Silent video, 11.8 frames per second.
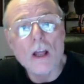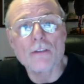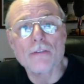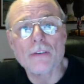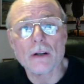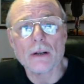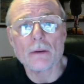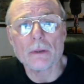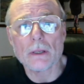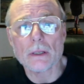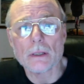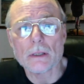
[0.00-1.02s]
of fun. It
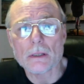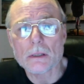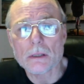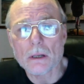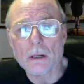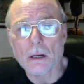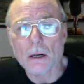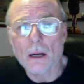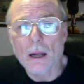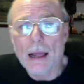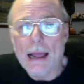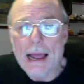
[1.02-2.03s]
really is, uh,
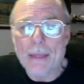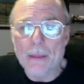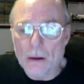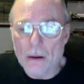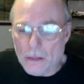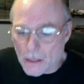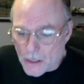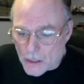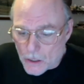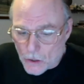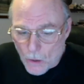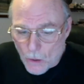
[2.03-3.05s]
and there's, there's
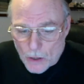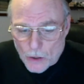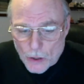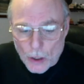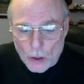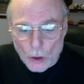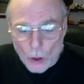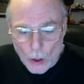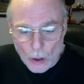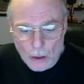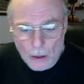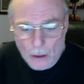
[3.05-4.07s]
just so much you can
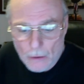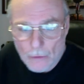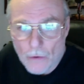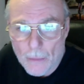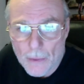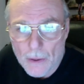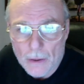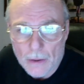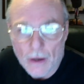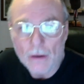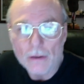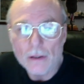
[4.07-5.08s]
learn from it, you
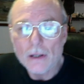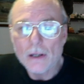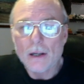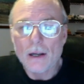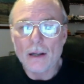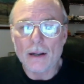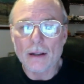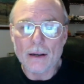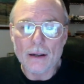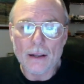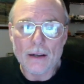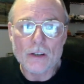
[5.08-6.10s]
know. And I and I
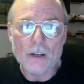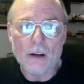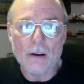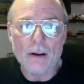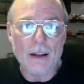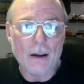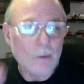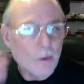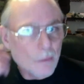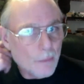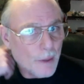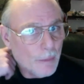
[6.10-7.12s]
like sharing that
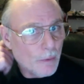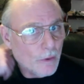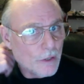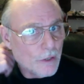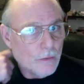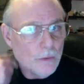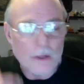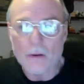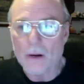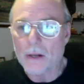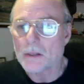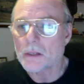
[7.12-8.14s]
with people. It's just really
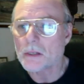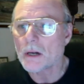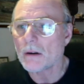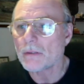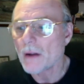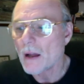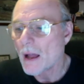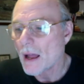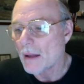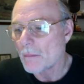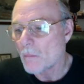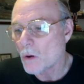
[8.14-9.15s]
great stuff.
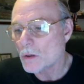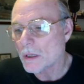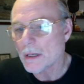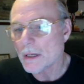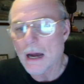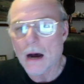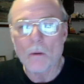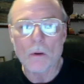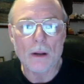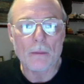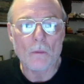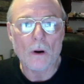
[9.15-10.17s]
And mostly now, what
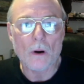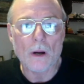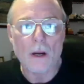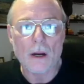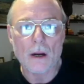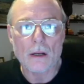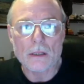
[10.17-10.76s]
I'm working on is the